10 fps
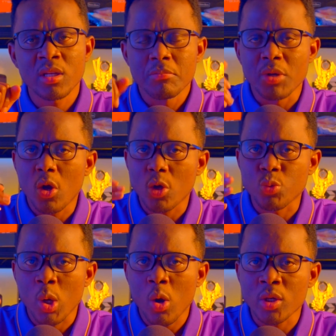because
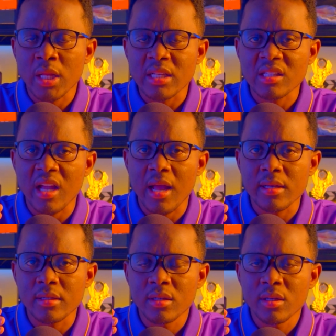we all
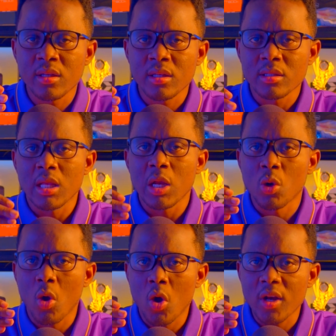understand the
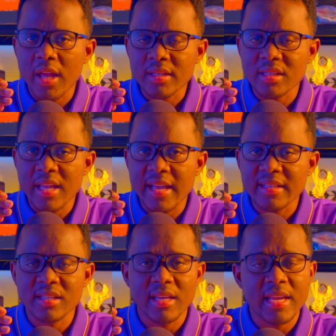
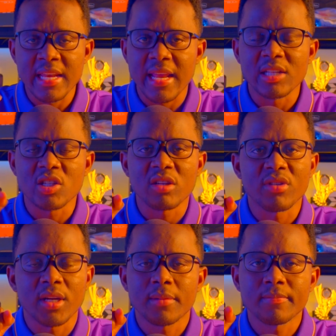lawlessness in
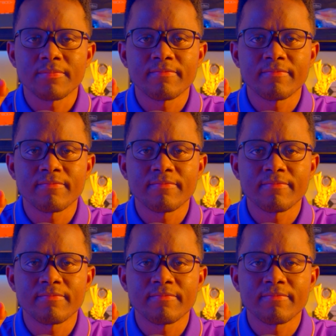Nigeria.